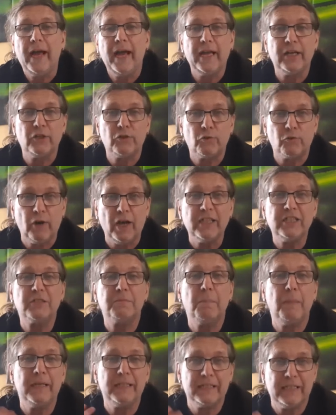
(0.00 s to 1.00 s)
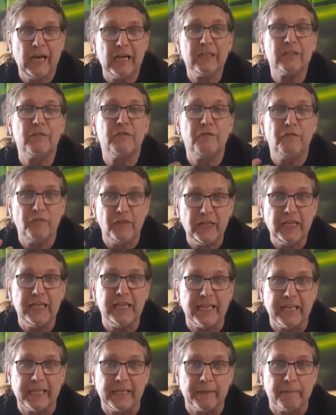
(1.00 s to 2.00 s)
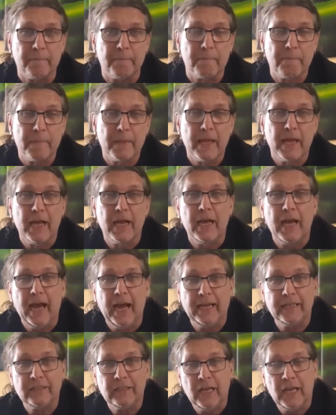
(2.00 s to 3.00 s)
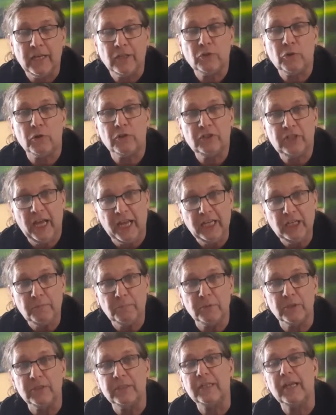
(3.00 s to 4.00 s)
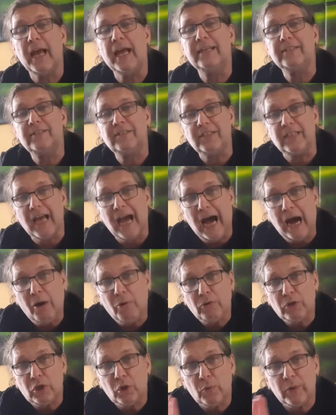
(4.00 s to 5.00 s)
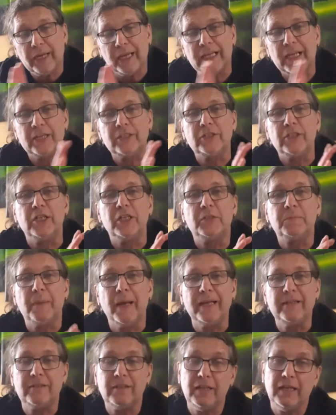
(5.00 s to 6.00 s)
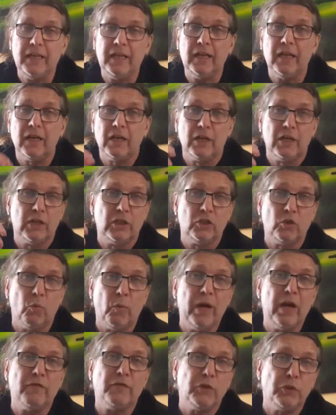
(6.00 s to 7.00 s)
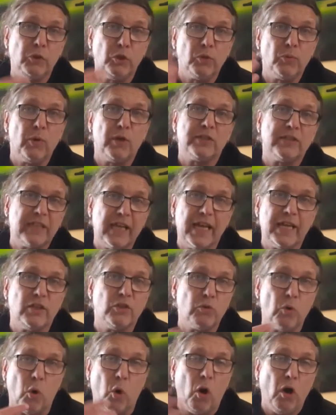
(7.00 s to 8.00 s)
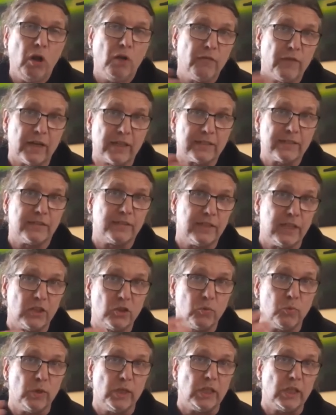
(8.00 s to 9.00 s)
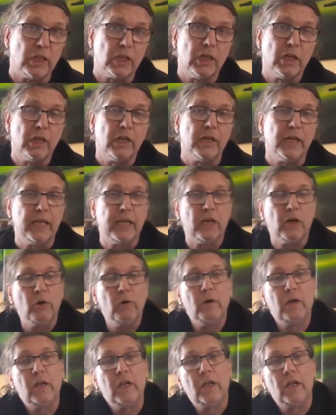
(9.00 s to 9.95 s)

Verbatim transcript: and trust my gut feeling. And then contentment as the outgoing energy is basically the way of the universe saying to all of us this week, you know,